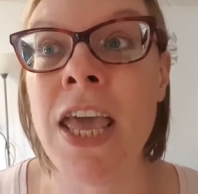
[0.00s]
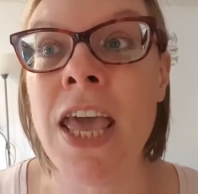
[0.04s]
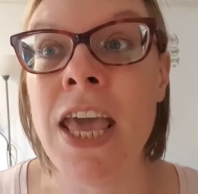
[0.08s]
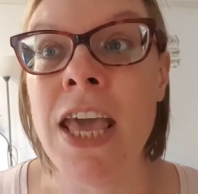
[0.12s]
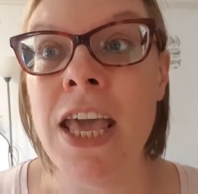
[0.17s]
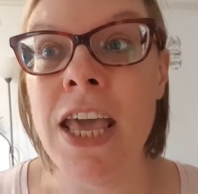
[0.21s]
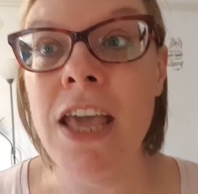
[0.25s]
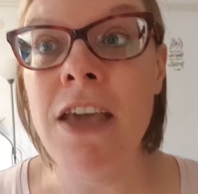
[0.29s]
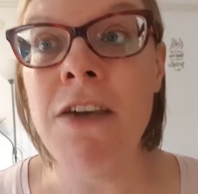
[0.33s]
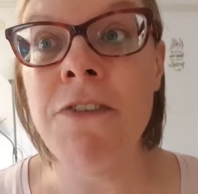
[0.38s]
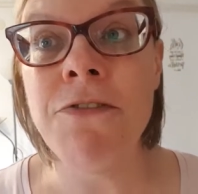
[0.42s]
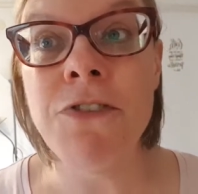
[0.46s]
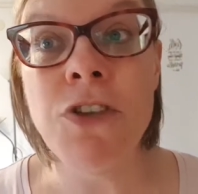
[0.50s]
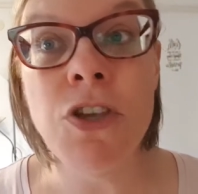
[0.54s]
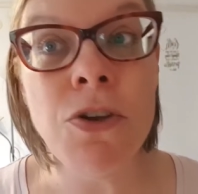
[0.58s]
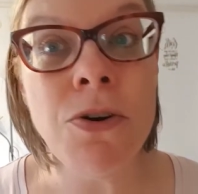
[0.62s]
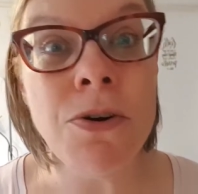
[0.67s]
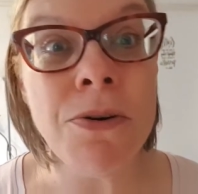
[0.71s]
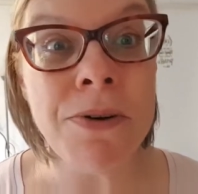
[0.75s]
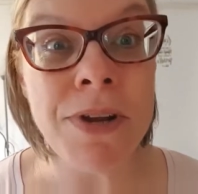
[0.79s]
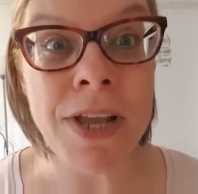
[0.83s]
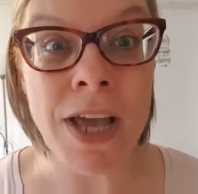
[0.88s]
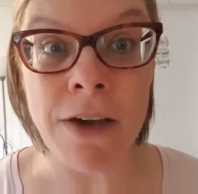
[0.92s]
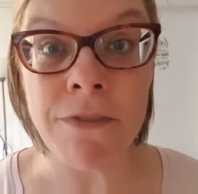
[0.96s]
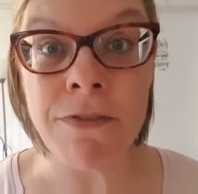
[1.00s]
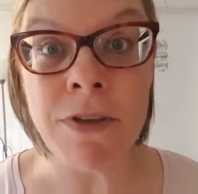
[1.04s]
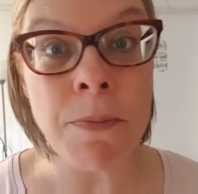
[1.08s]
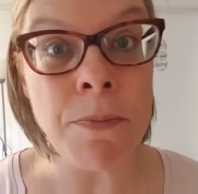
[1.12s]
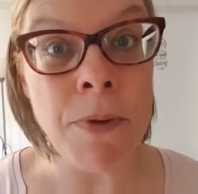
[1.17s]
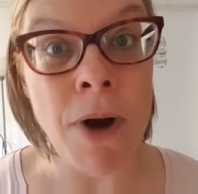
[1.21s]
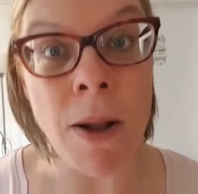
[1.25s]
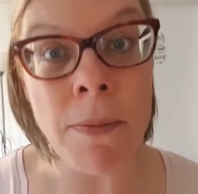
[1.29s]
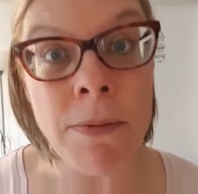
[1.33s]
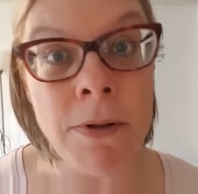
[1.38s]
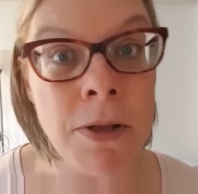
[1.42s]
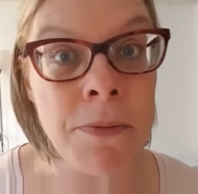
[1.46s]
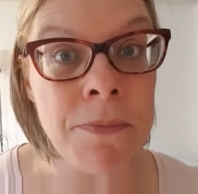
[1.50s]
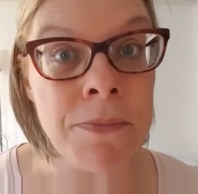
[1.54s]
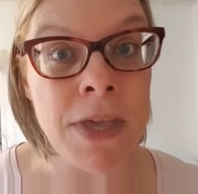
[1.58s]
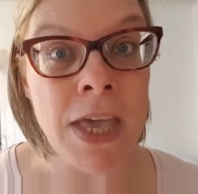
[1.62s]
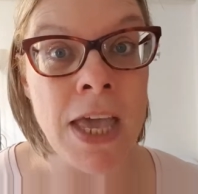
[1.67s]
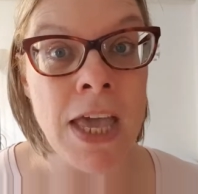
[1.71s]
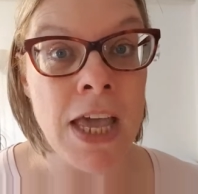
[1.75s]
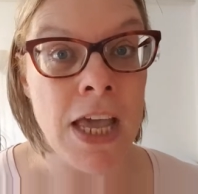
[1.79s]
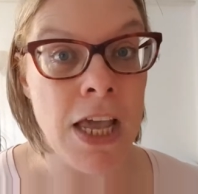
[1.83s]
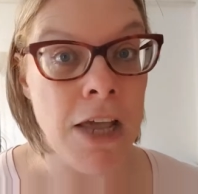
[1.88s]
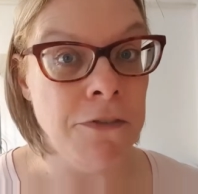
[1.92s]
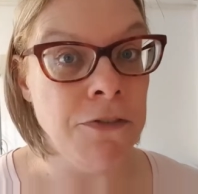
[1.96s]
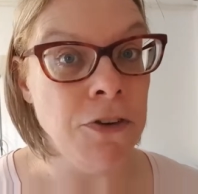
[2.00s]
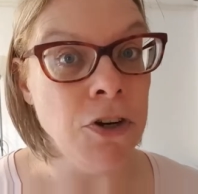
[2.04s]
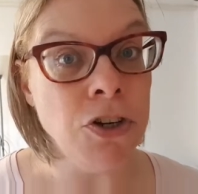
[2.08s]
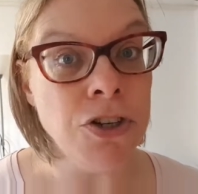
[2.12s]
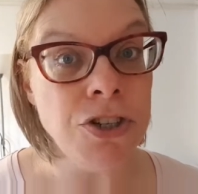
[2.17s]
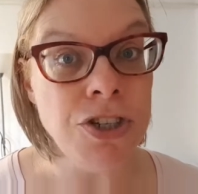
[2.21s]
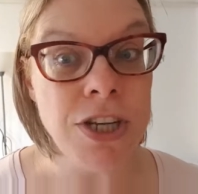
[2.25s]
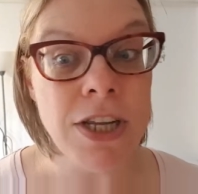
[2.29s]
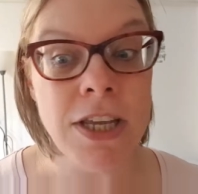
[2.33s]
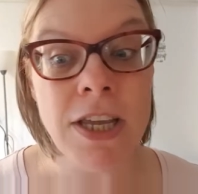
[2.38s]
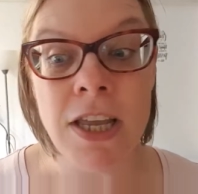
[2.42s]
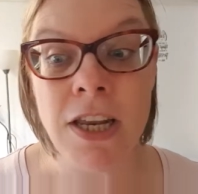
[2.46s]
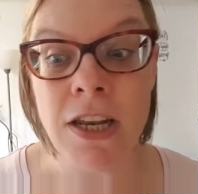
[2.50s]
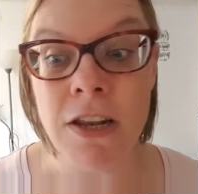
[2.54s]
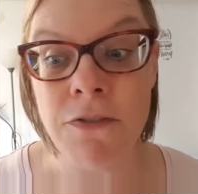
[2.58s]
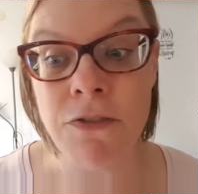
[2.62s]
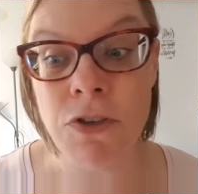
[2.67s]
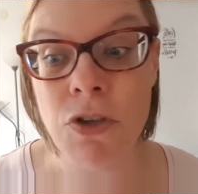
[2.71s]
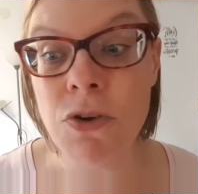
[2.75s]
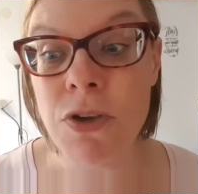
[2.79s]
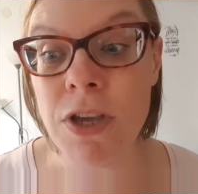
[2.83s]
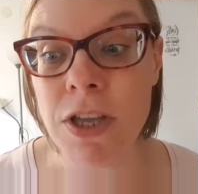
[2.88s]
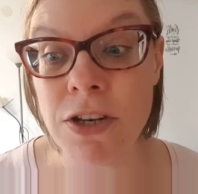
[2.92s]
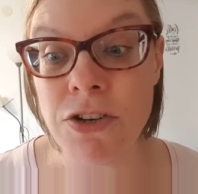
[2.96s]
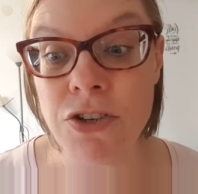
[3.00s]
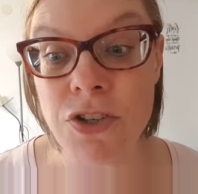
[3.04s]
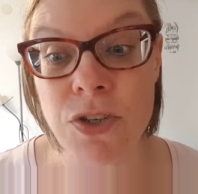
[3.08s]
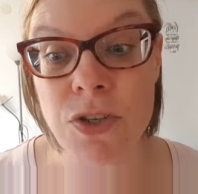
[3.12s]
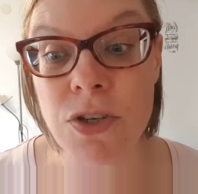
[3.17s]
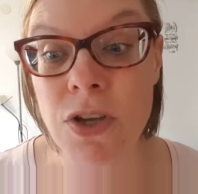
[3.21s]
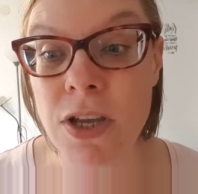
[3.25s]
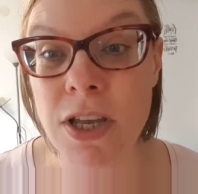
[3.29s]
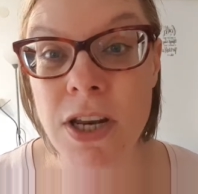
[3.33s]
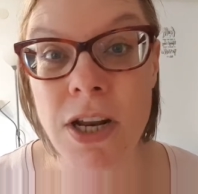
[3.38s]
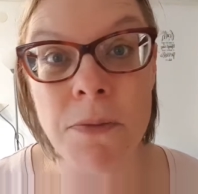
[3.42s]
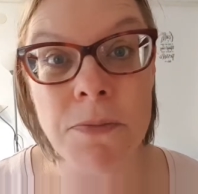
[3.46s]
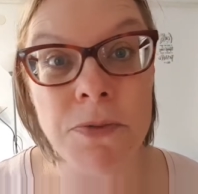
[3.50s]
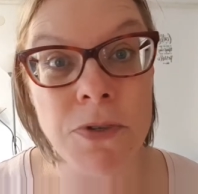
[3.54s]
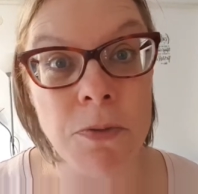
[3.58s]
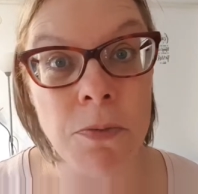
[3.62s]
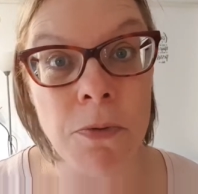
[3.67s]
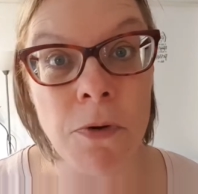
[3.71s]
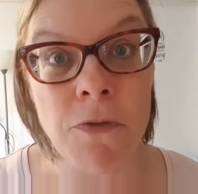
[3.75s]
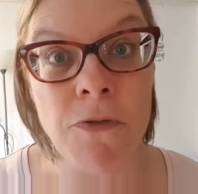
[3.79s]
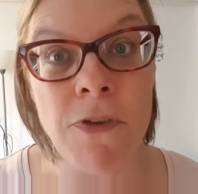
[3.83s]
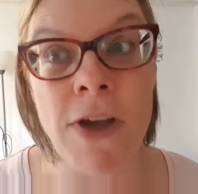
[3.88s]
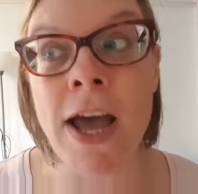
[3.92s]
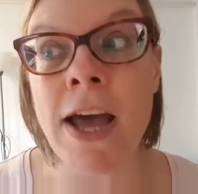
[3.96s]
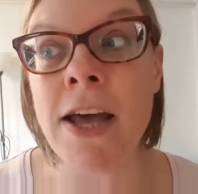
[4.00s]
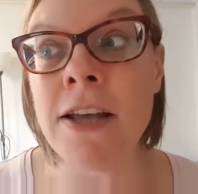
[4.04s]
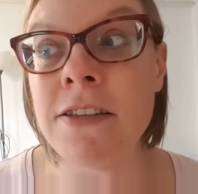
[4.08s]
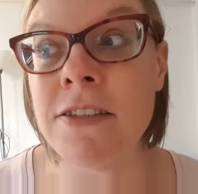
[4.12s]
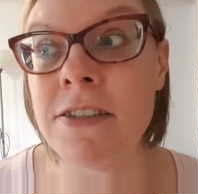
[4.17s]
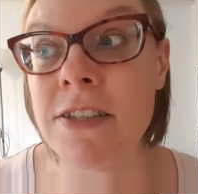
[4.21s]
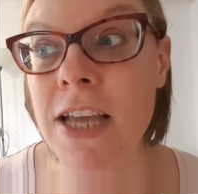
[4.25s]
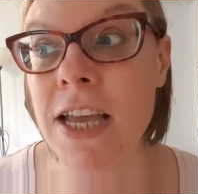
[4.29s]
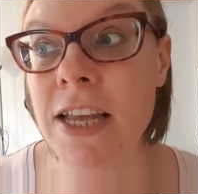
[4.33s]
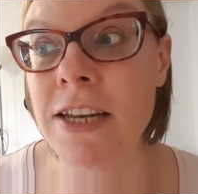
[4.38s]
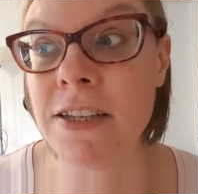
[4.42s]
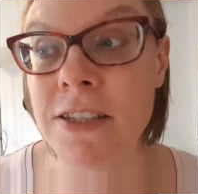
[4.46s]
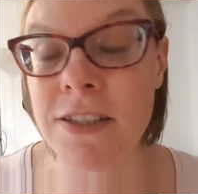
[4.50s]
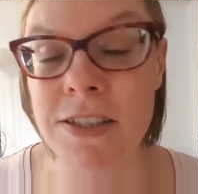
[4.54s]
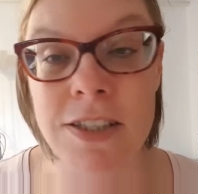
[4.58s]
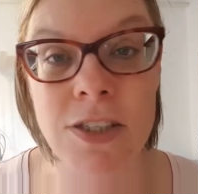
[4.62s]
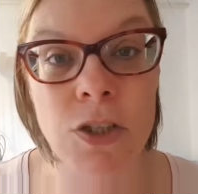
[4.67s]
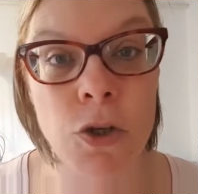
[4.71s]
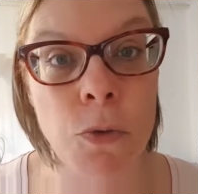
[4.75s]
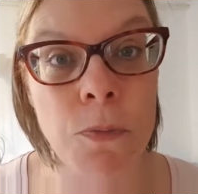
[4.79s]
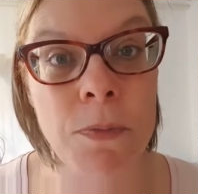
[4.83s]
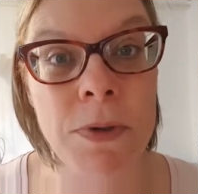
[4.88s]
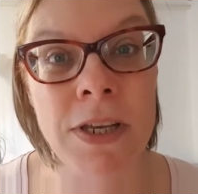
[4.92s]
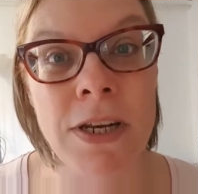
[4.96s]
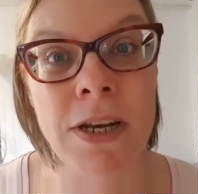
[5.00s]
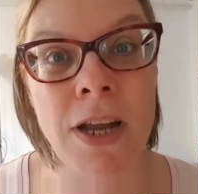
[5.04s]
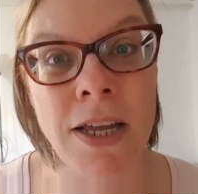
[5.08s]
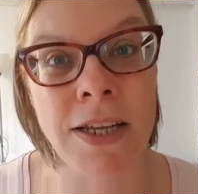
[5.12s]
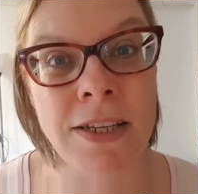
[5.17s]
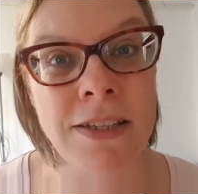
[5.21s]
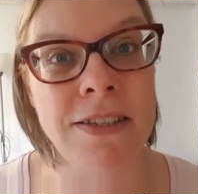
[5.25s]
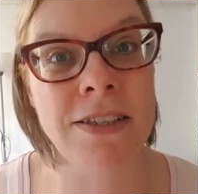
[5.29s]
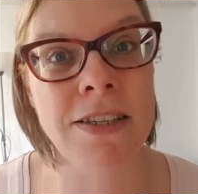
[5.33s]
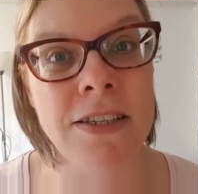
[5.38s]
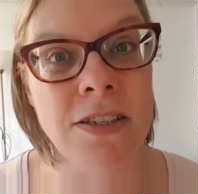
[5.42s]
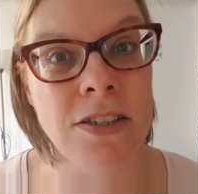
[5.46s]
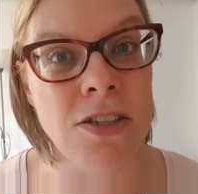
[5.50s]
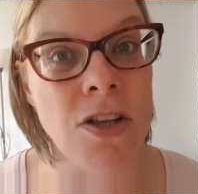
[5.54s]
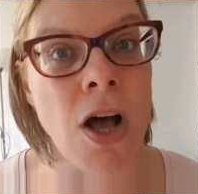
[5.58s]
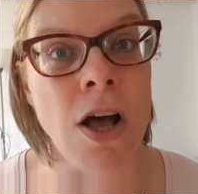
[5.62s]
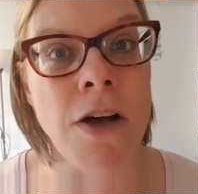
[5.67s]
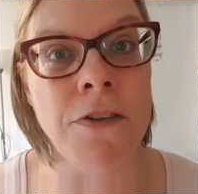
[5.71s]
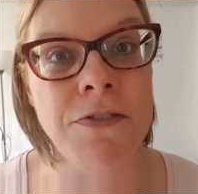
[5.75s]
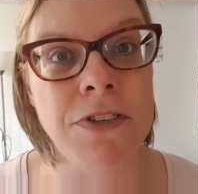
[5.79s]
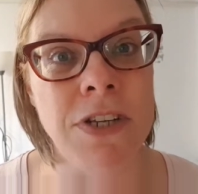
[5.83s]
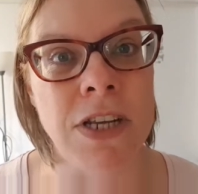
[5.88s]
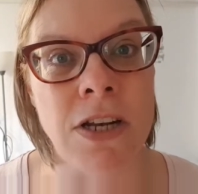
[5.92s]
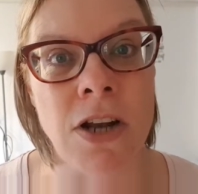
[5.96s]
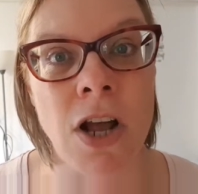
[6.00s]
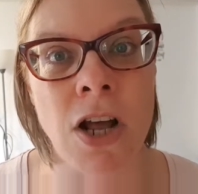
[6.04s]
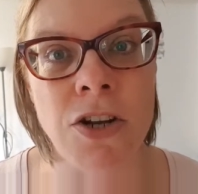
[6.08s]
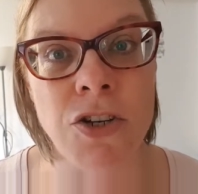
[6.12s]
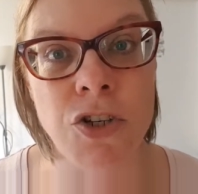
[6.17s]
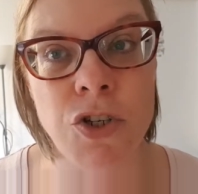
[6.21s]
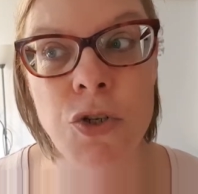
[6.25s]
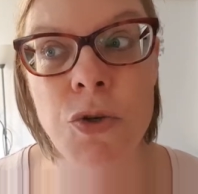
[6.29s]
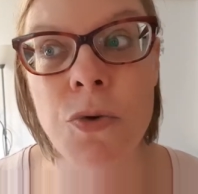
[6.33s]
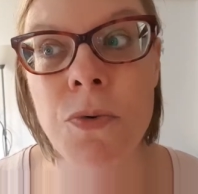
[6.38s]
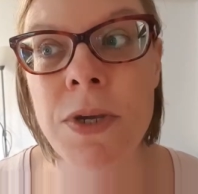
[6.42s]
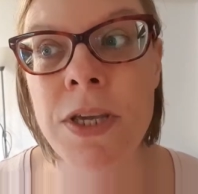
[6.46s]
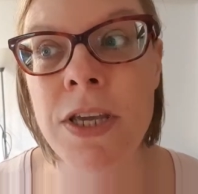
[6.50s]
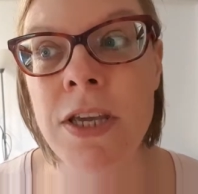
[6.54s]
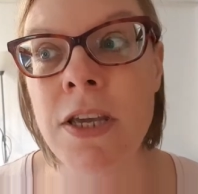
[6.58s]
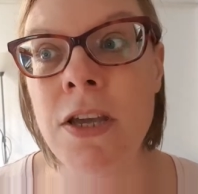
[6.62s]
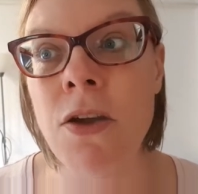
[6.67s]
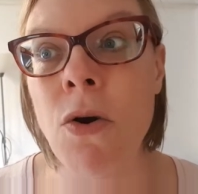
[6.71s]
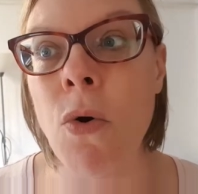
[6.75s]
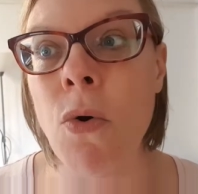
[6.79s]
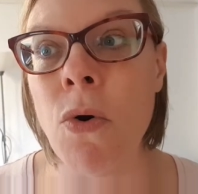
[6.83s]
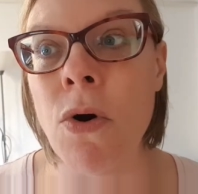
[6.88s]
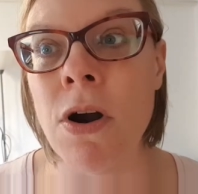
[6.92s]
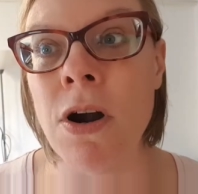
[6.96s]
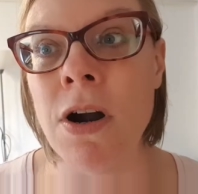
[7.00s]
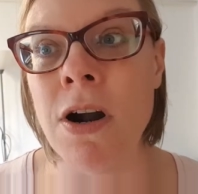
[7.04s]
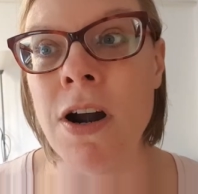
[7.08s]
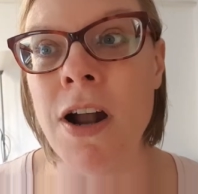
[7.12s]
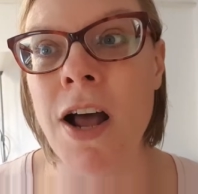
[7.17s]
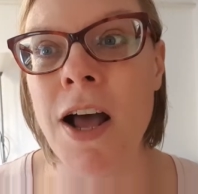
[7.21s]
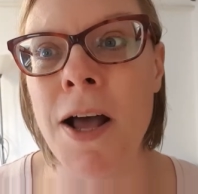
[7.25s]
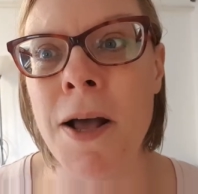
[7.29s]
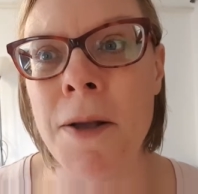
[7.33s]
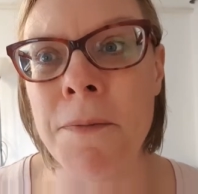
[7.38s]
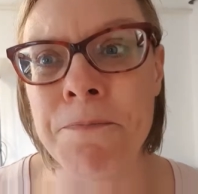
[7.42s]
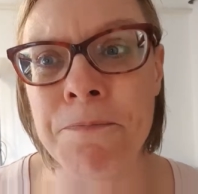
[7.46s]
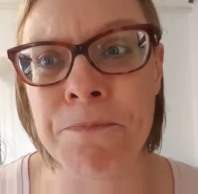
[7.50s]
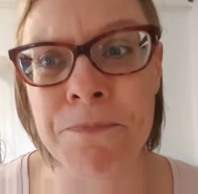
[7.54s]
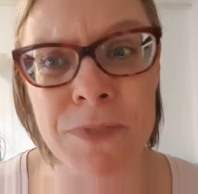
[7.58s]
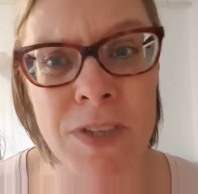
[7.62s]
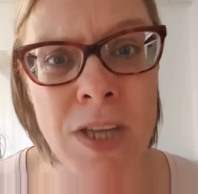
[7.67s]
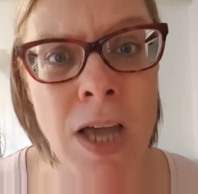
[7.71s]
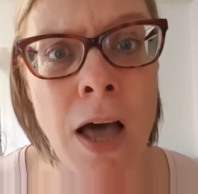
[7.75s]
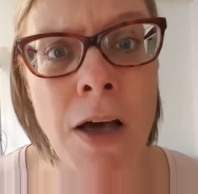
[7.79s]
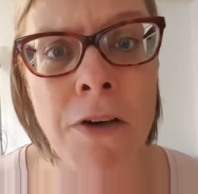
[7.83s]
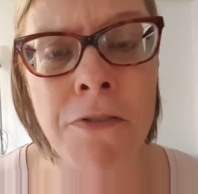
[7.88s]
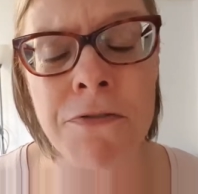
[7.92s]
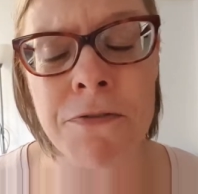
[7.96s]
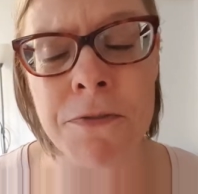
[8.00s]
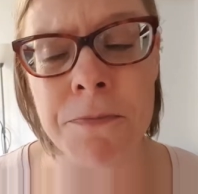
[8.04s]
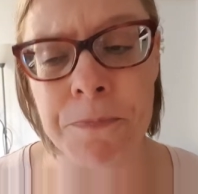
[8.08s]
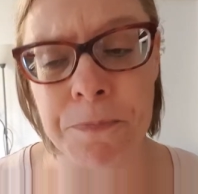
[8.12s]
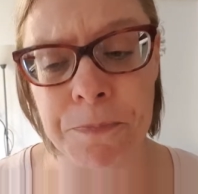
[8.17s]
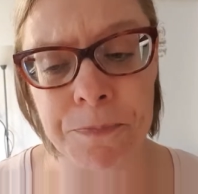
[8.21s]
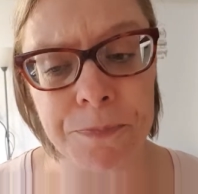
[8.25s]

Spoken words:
If you don't have that problem, if your chicken, if you can just cook it up super fast and it still be nice and soft and not chewy or tough,